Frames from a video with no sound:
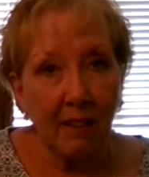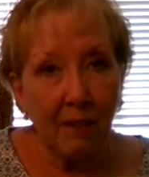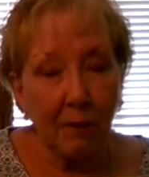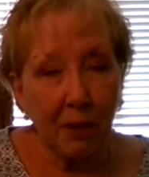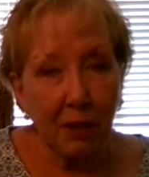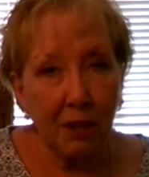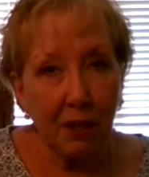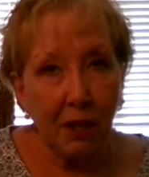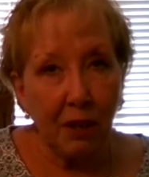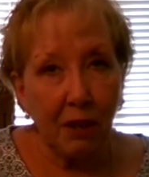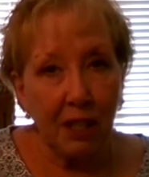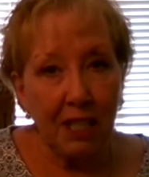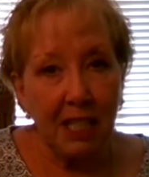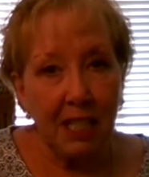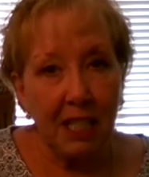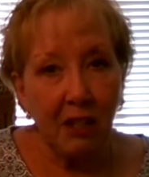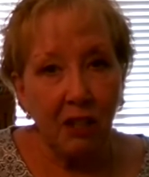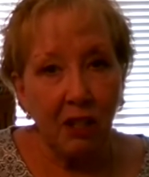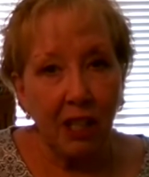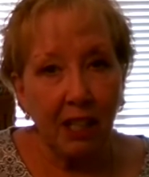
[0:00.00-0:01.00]
started
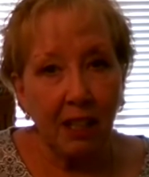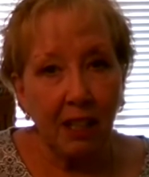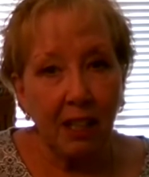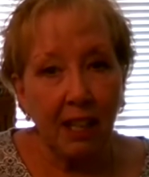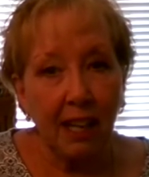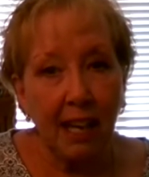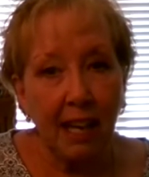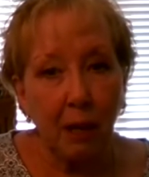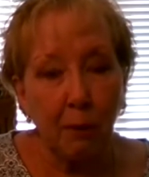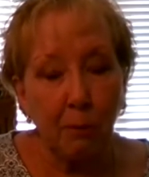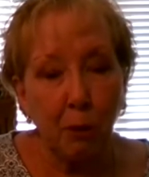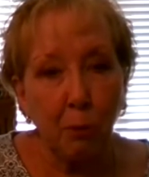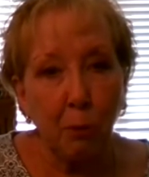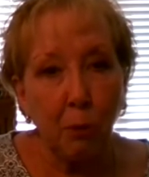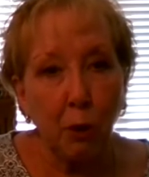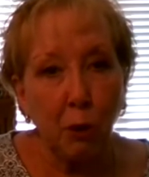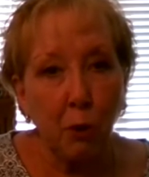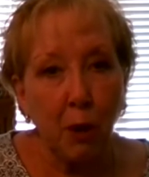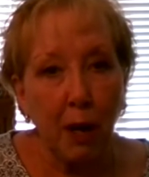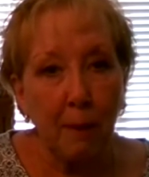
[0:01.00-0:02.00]
teaching the animal
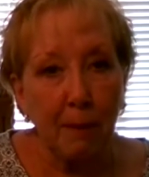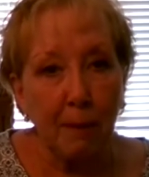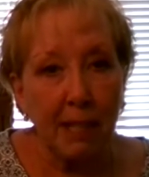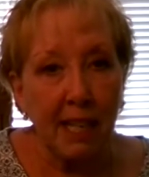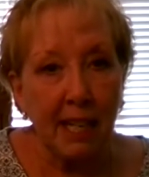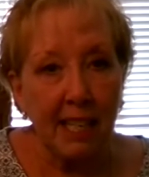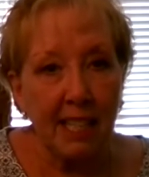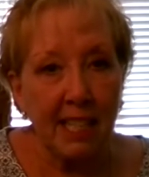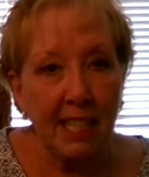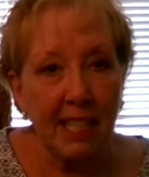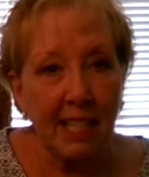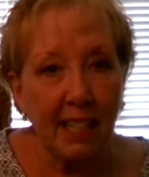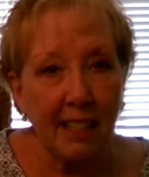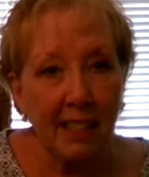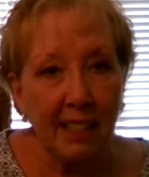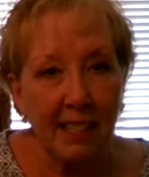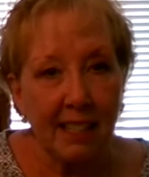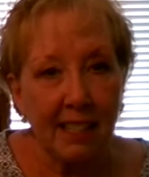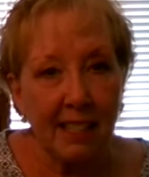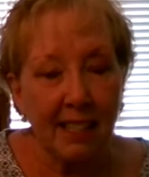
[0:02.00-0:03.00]
program in
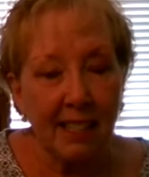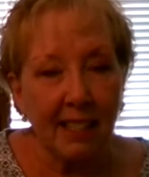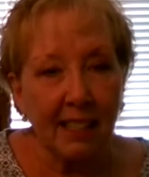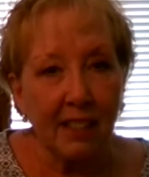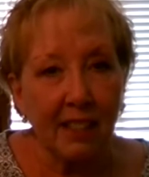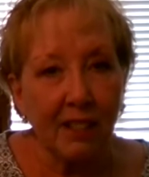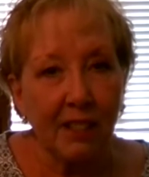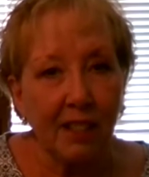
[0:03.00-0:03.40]
1996.